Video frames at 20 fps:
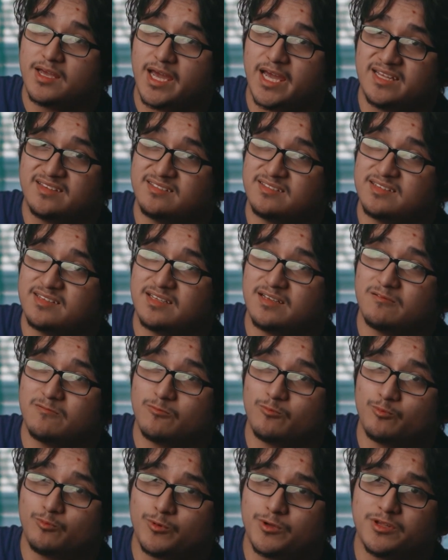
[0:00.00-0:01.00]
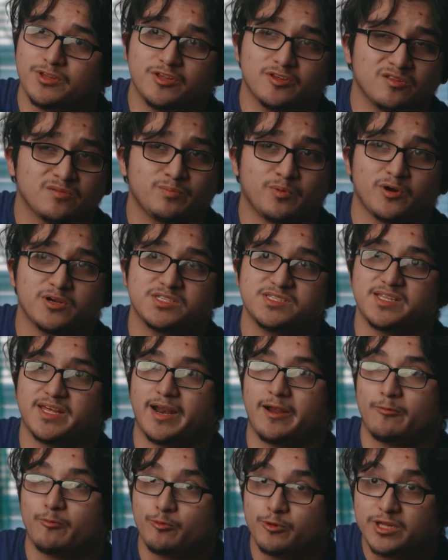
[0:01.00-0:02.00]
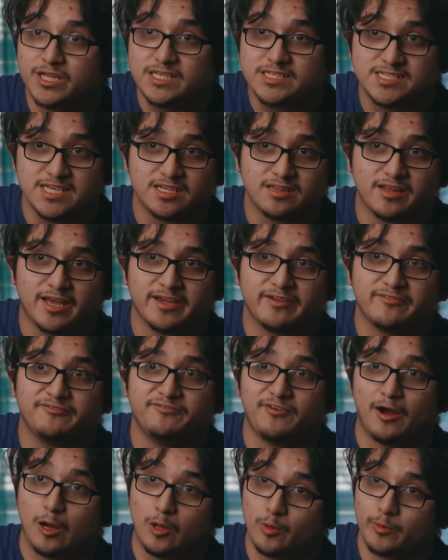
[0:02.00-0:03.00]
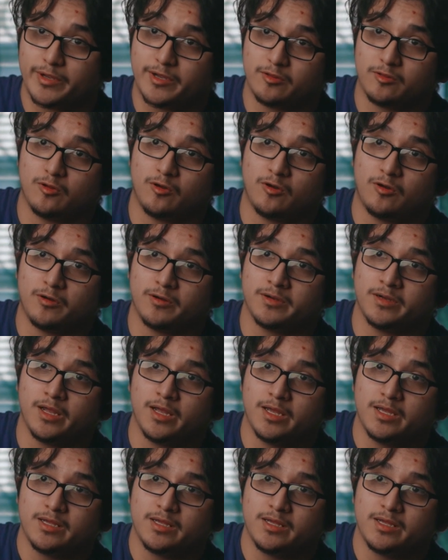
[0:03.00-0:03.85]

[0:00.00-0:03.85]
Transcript: And one of the other parts that I really did like following along,